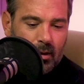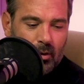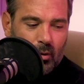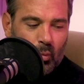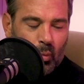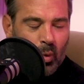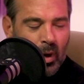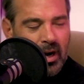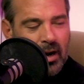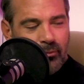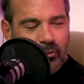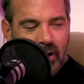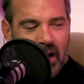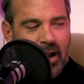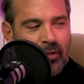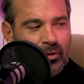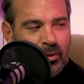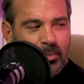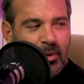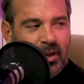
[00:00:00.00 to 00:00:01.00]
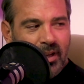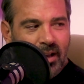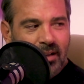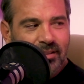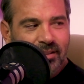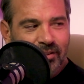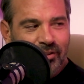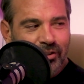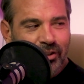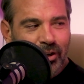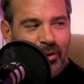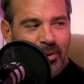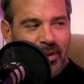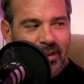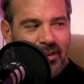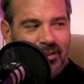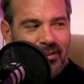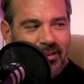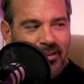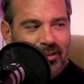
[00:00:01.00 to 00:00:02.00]
Whatever everybody else is
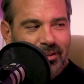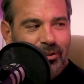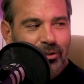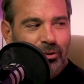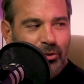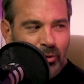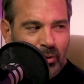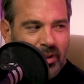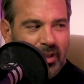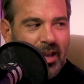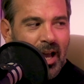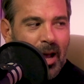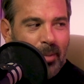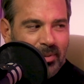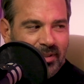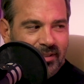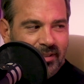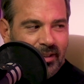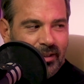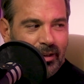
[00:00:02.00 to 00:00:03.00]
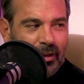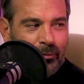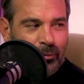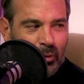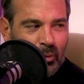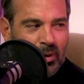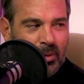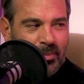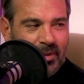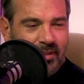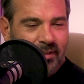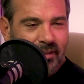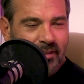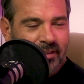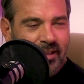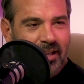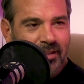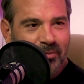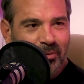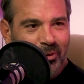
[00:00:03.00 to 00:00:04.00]
doing, do the opposite if you want to be
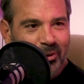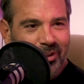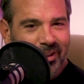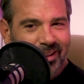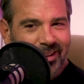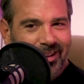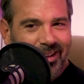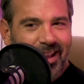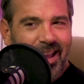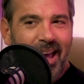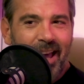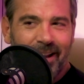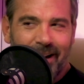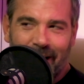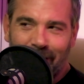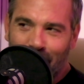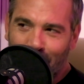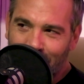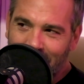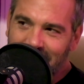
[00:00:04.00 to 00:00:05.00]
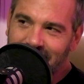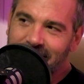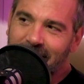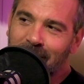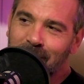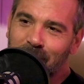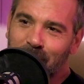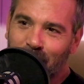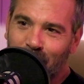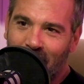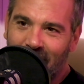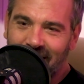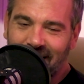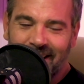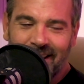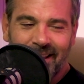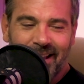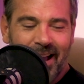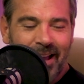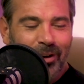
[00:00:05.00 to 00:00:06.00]
successful. And I know that sounds
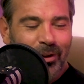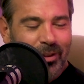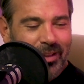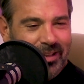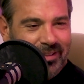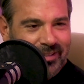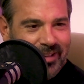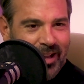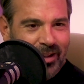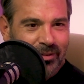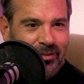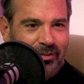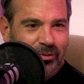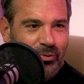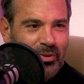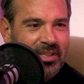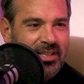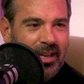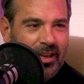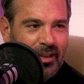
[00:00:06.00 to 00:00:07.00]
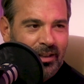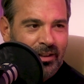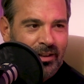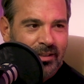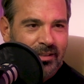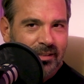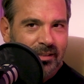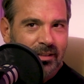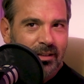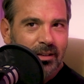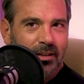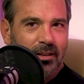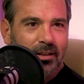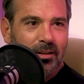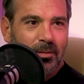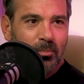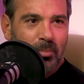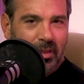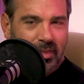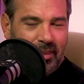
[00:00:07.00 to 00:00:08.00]
funny. I know that sounds ridiculous,
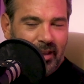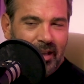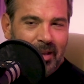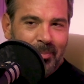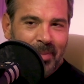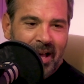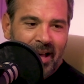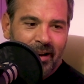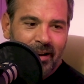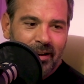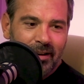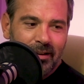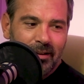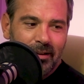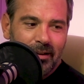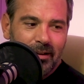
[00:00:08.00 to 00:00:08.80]
but think about it.